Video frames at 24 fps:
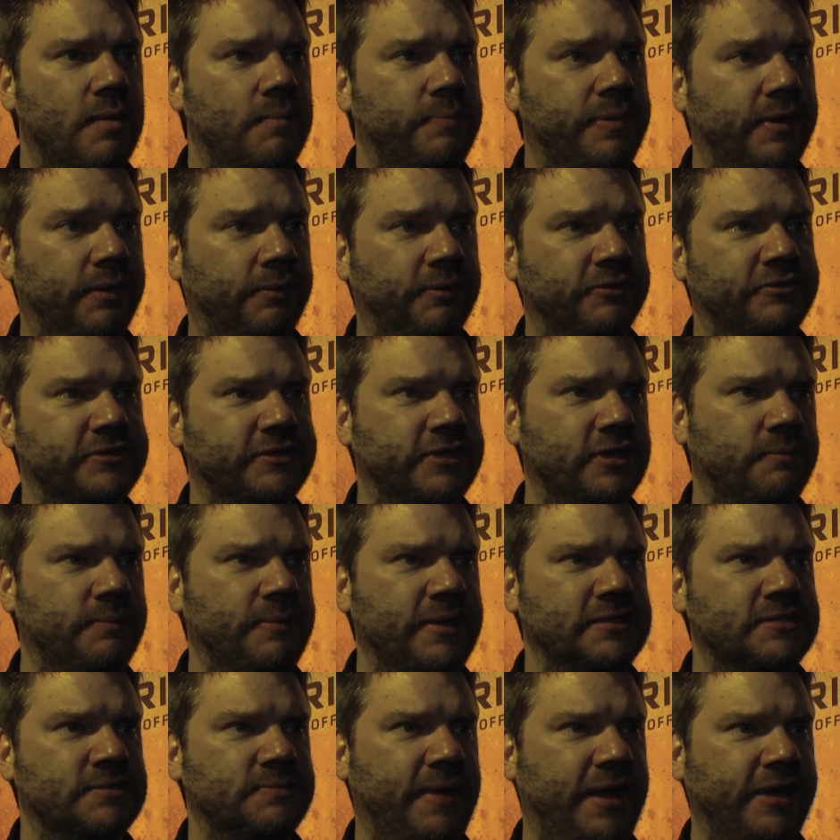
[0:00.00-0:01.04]
But with
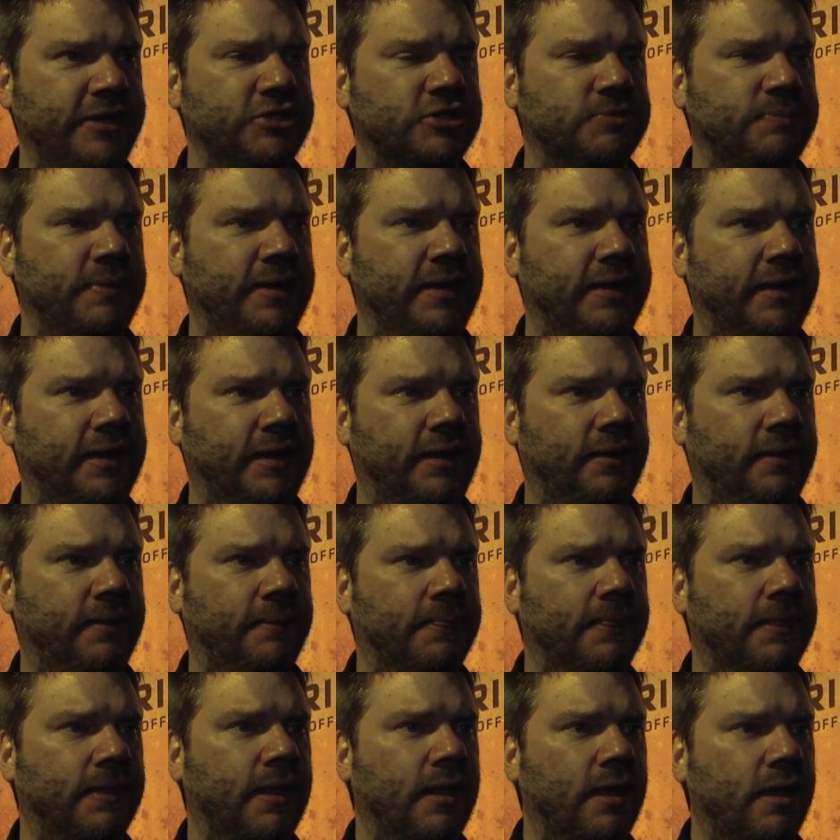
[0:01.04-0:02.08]
skill-based matchmaking,
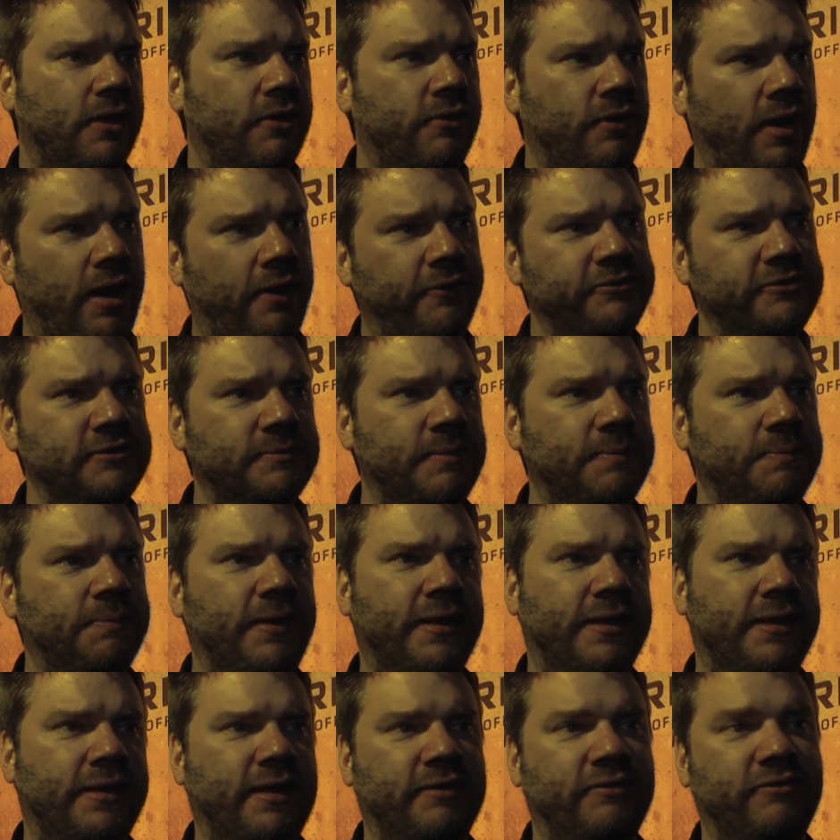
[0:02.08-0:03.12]
you're always going to be
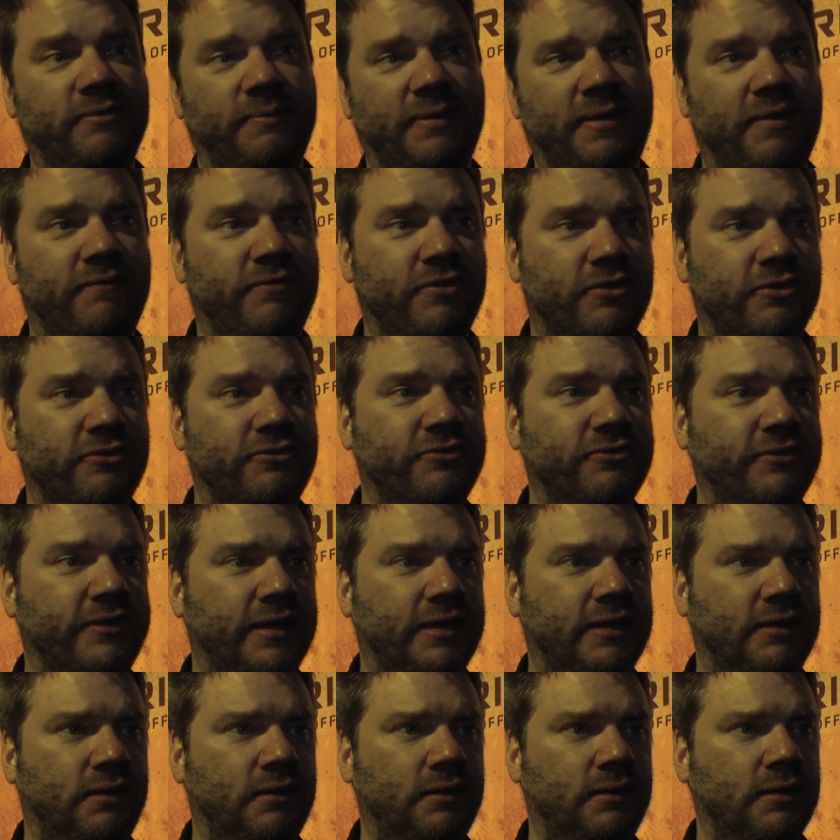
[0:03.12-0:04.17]
playing against somebody of your
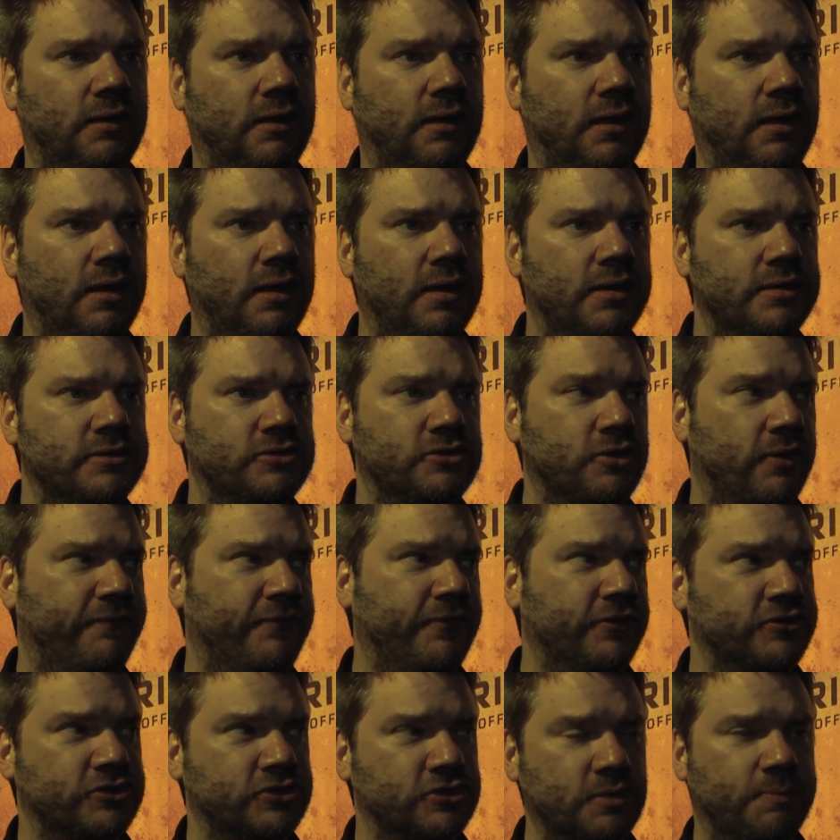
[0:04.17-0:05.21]
skill. So if
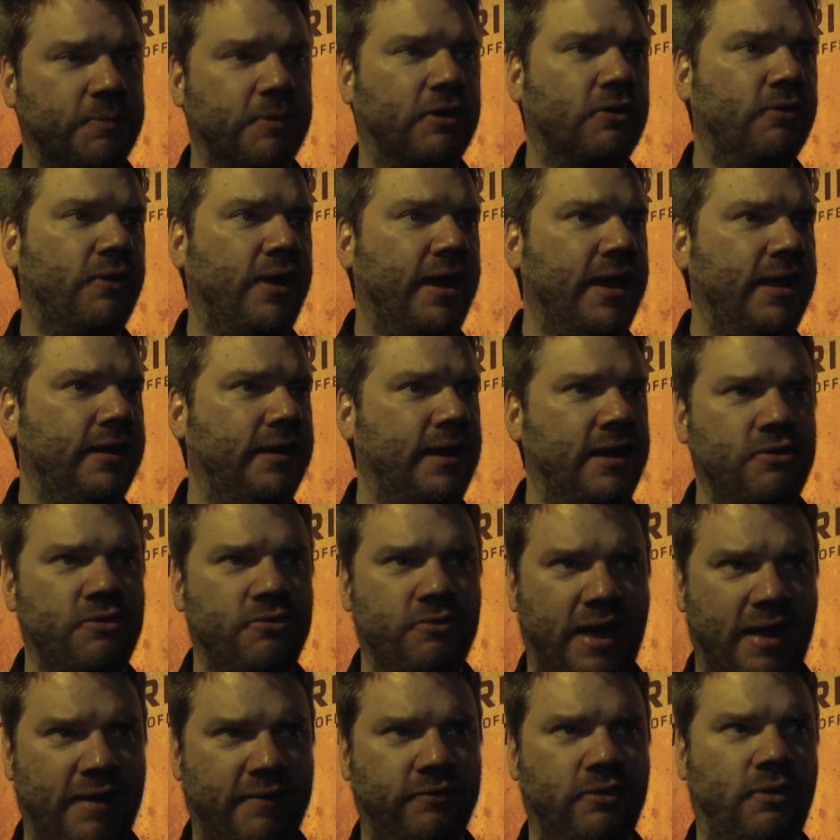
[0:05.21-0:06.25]
you're super great and
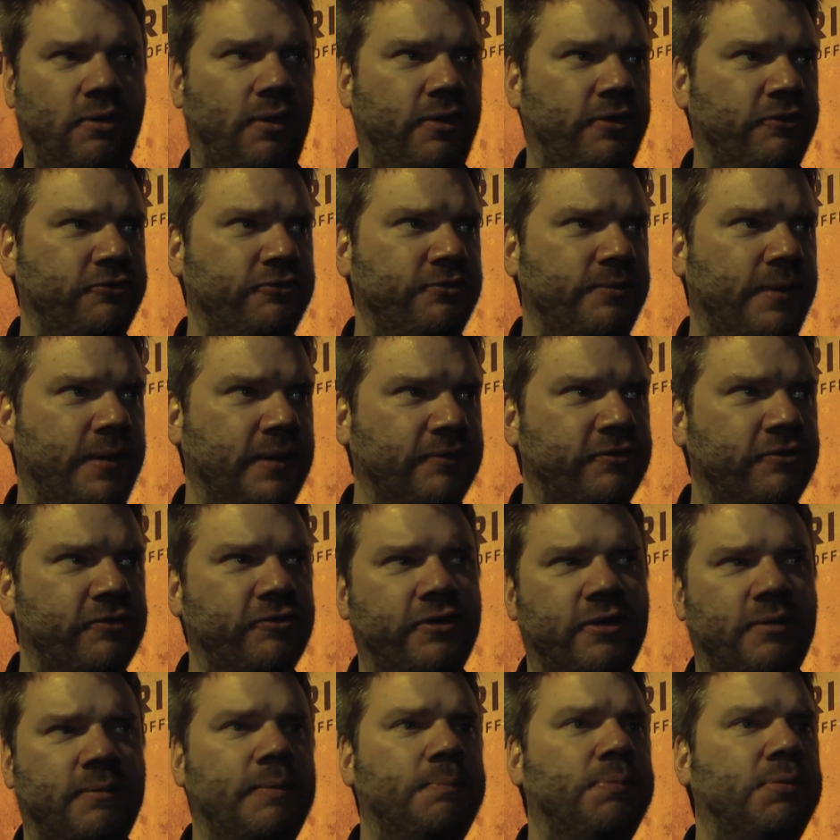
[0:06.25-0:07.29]
you know all those nuances,
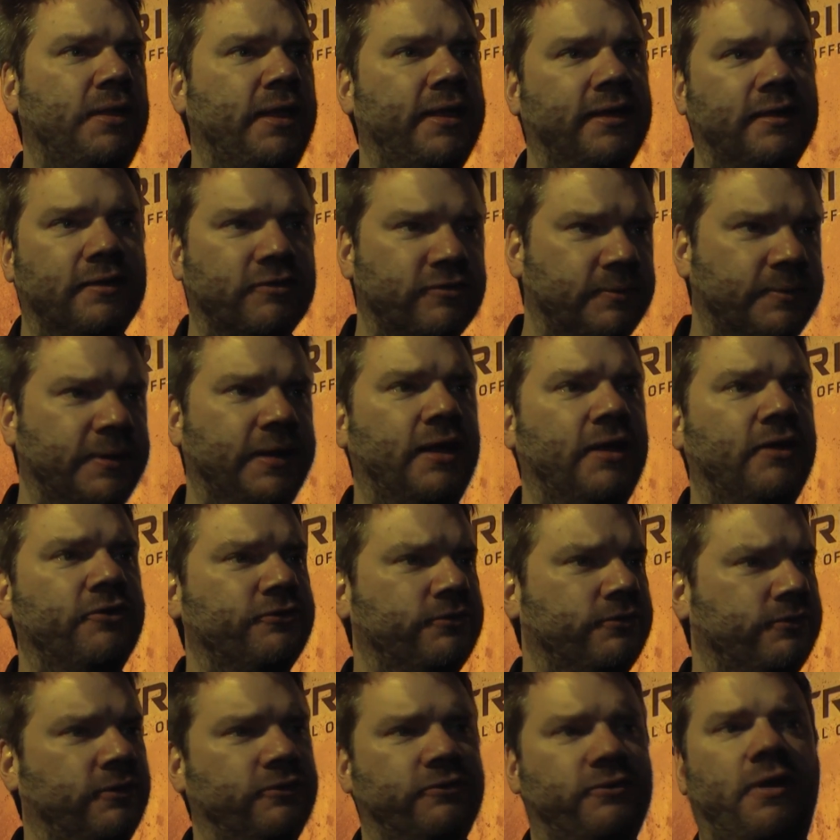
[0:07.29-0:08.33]
you're going to be playing against somebody
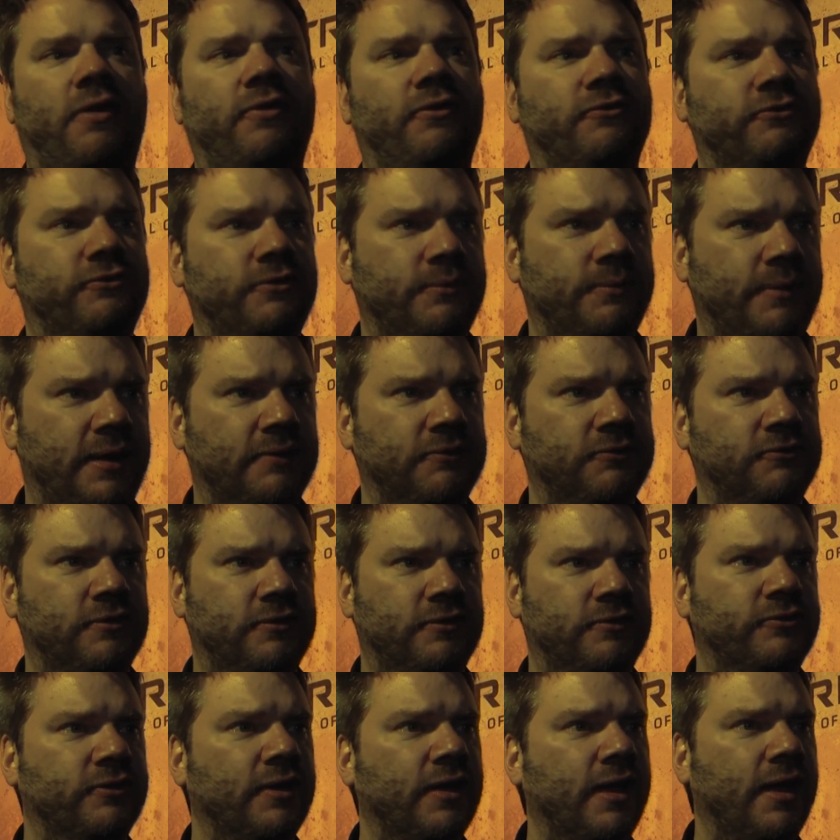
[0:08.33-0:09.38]
else who knows all those
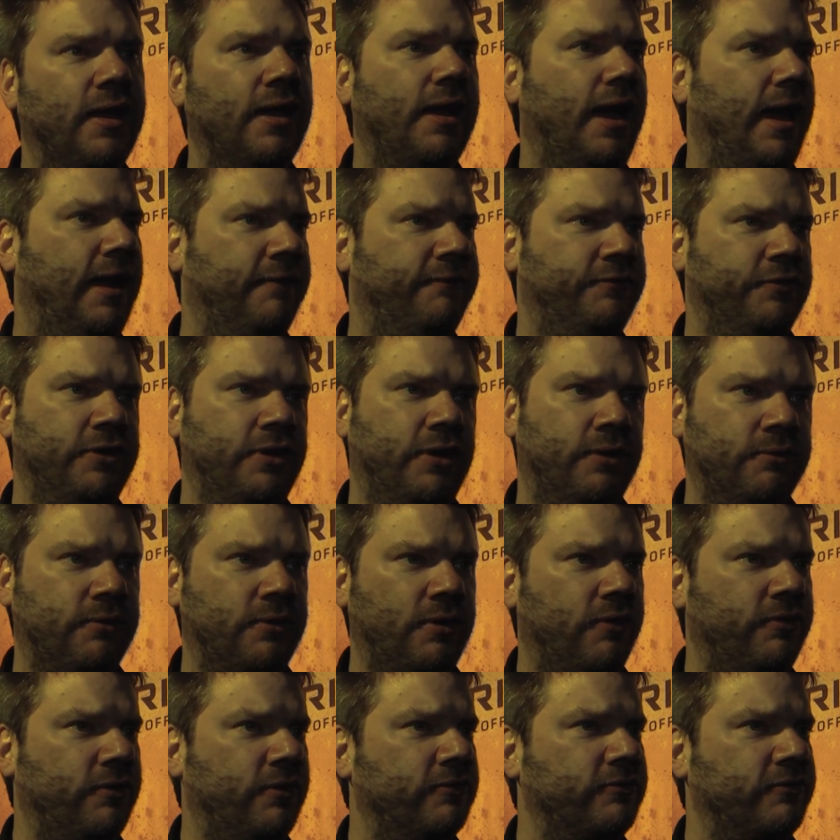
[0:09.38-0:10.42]
nuances. And if you don't
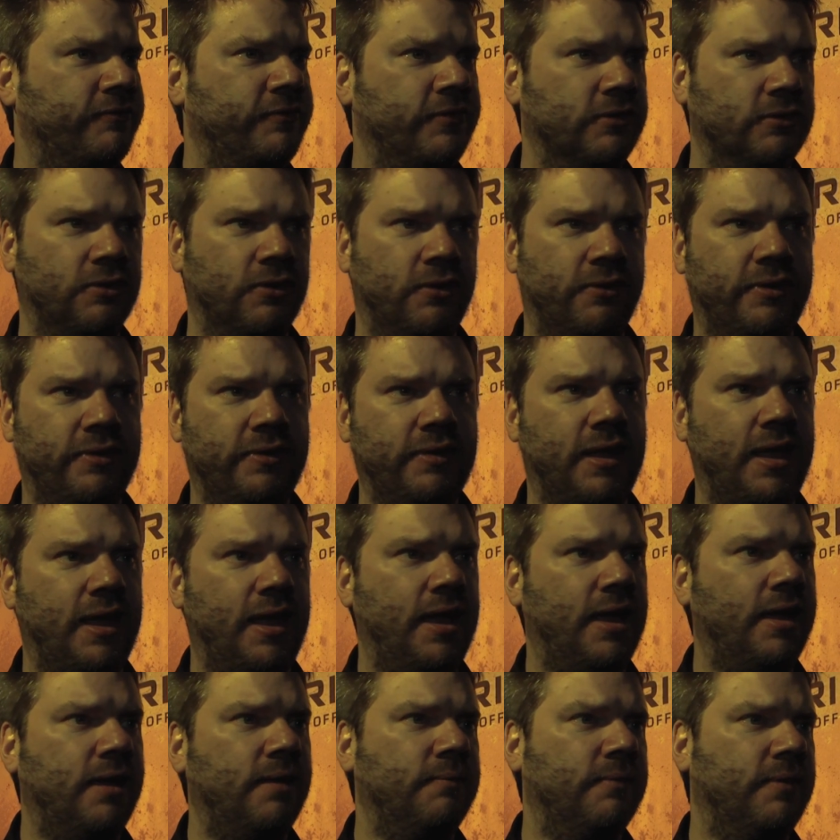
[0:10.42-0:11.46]
know those, if you're learning the
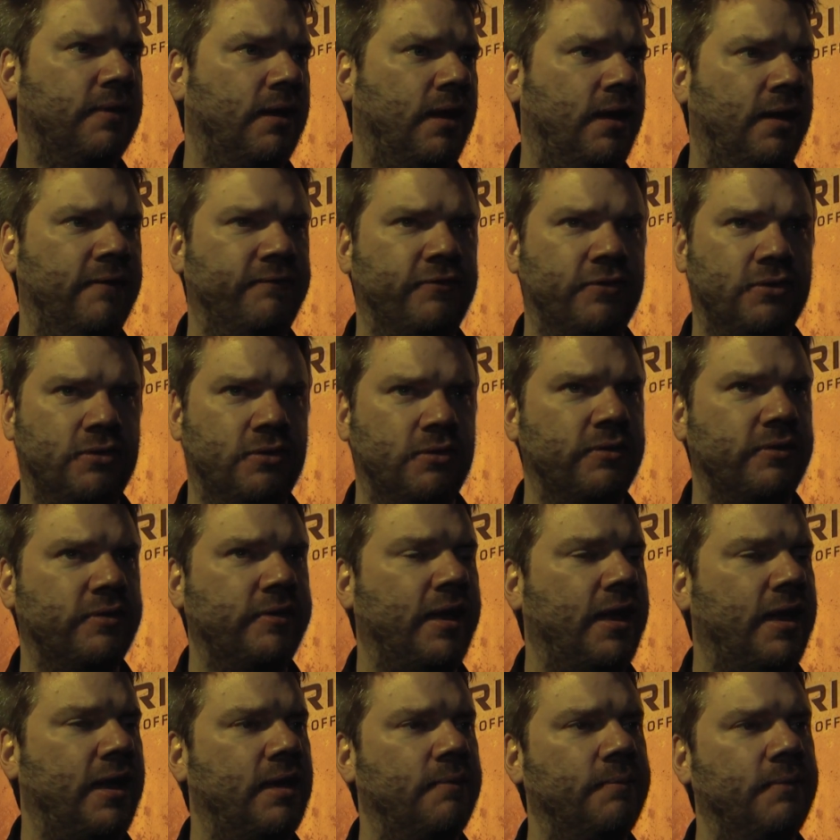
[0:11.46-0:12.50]
game, if you're new to the
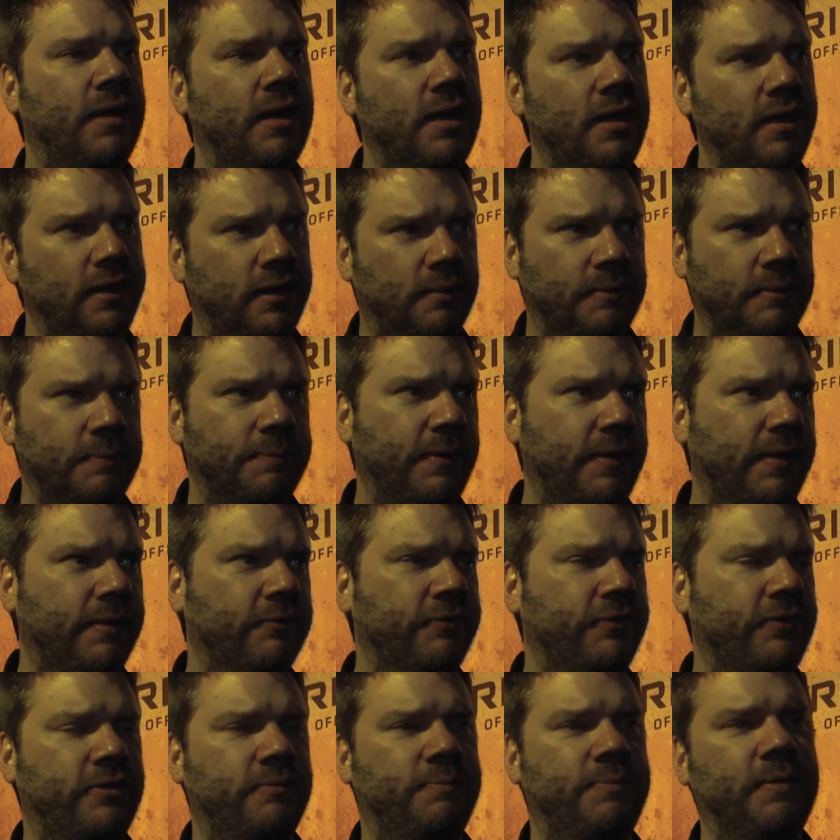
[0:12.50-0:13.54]
game, you'll be playing
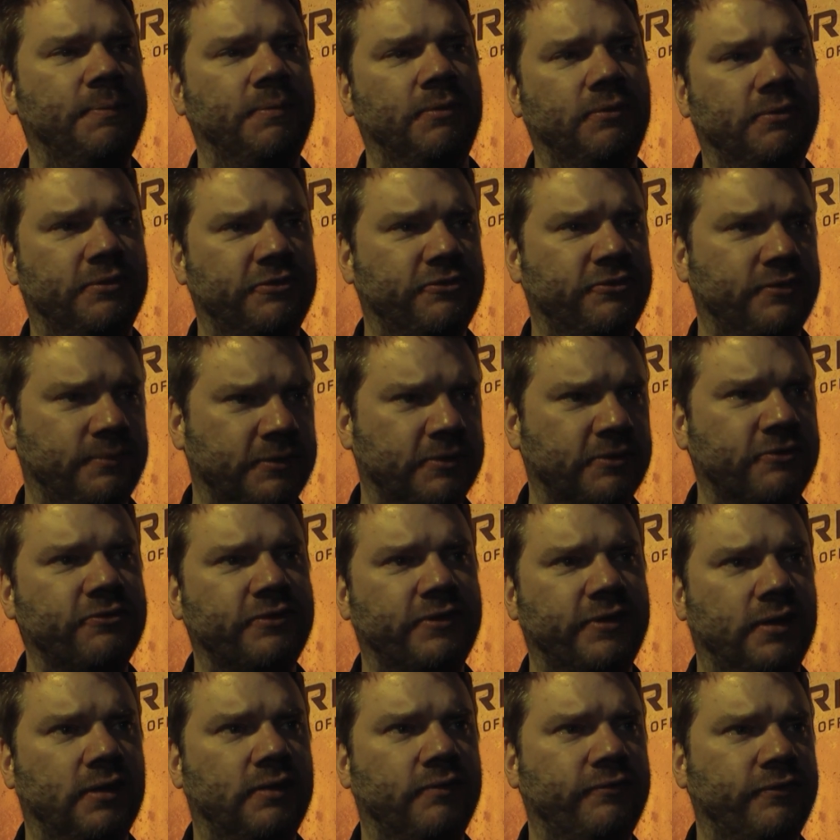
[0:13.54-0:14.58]
with other people who are similar
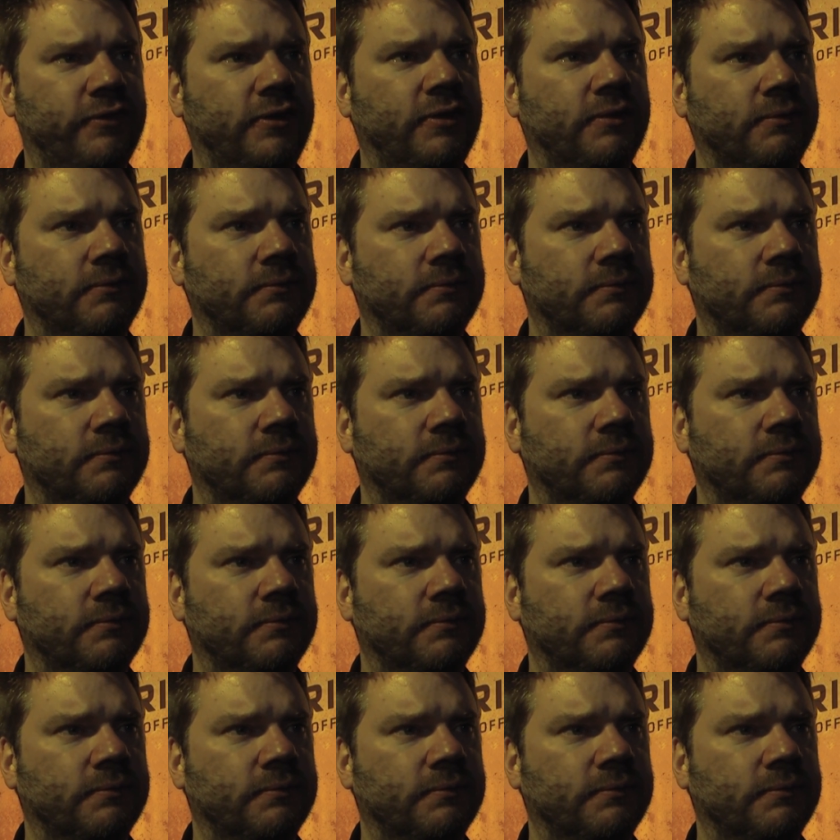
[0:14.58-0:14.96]
skill of you.